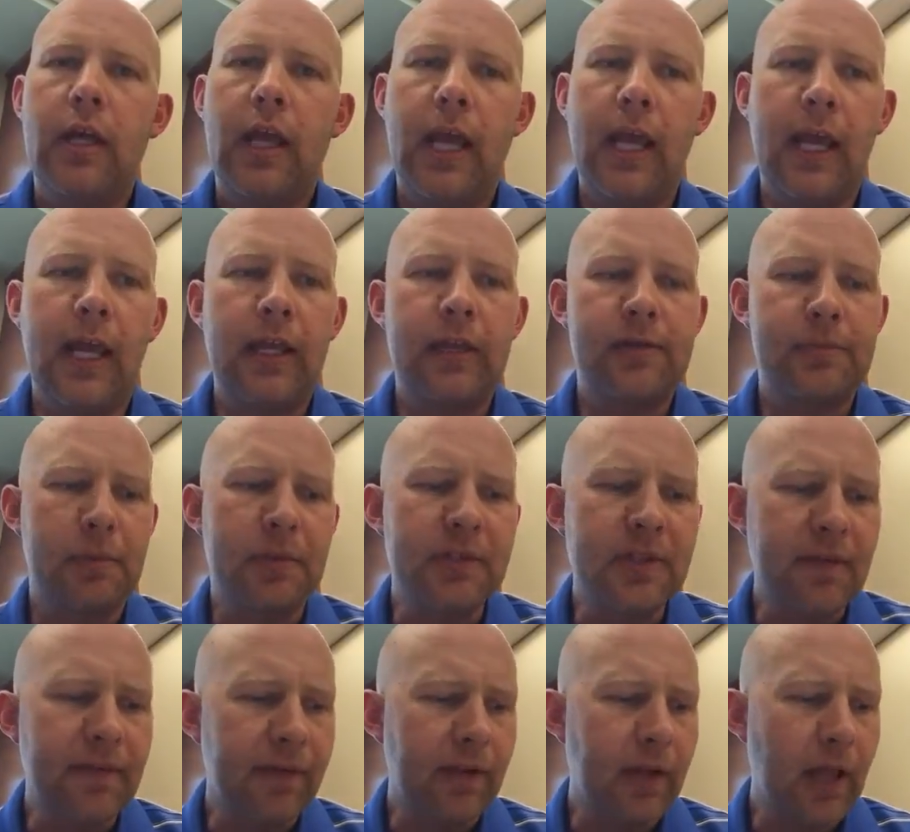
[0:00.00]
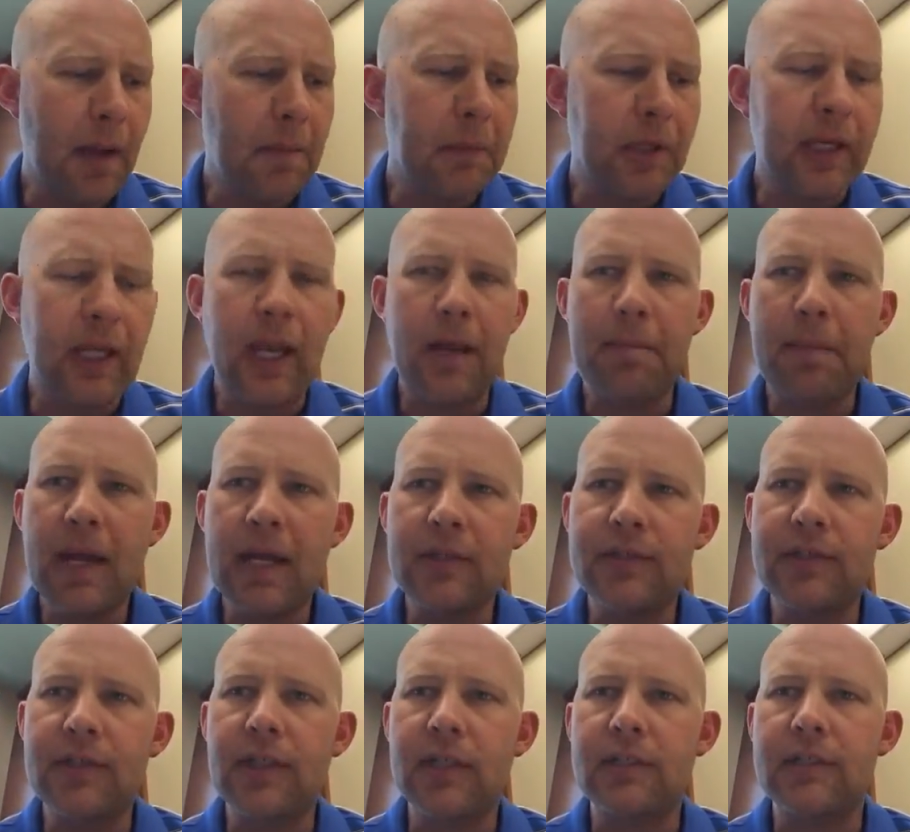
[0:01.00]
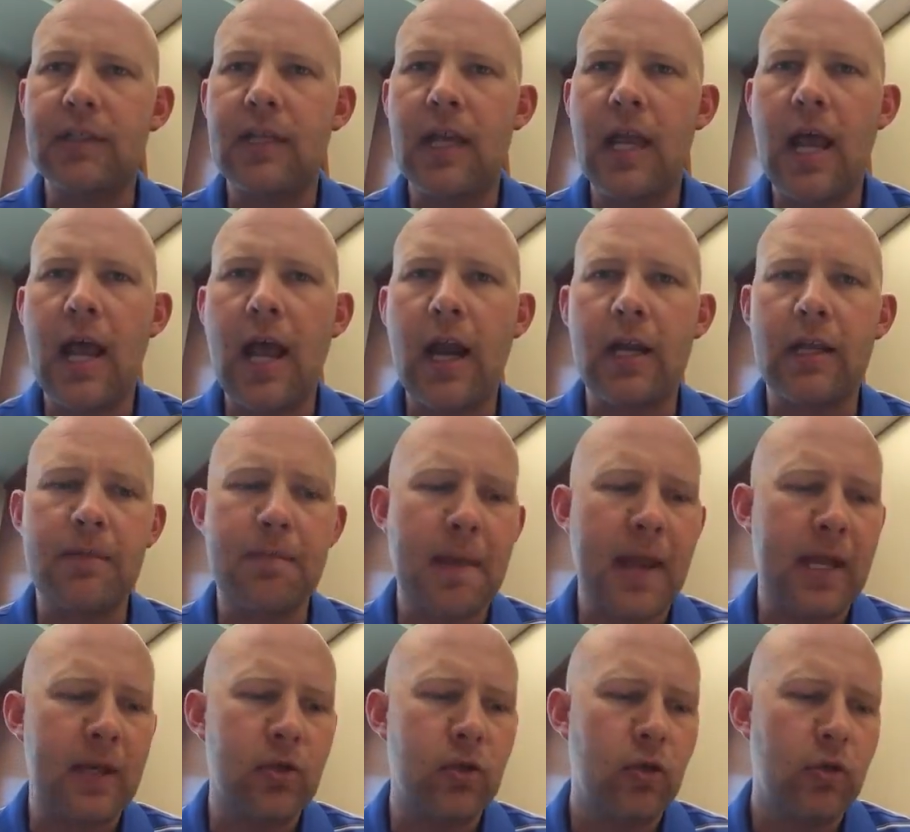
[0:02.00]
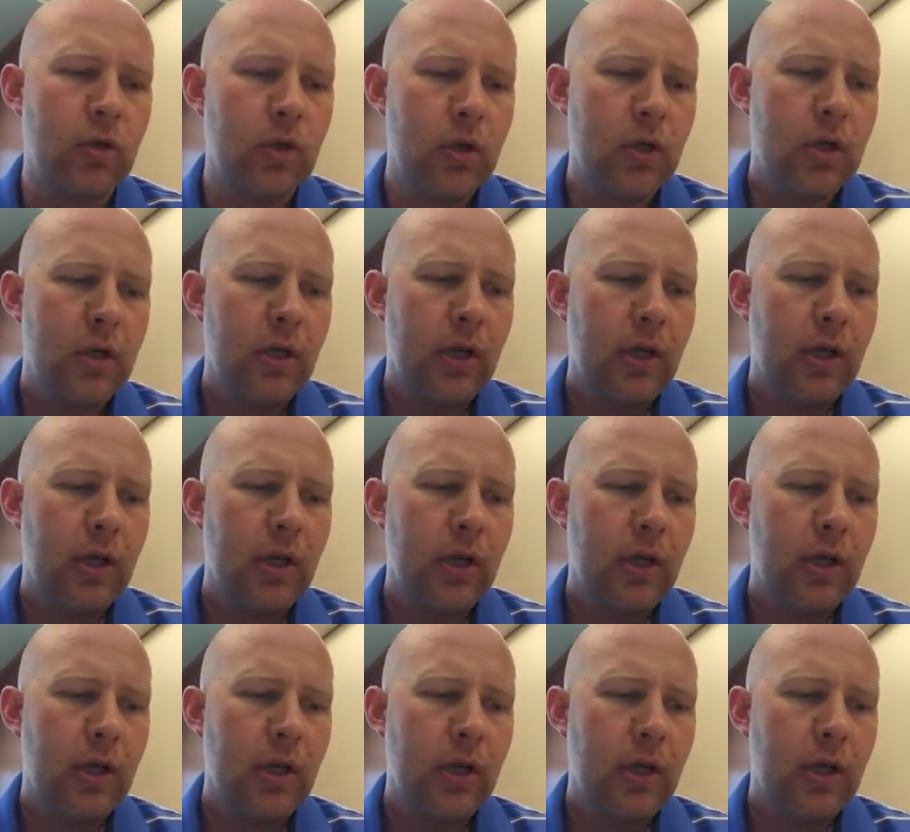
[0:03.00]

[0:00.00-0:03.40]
And specifically, I'm looking at page 6 today out of the manual,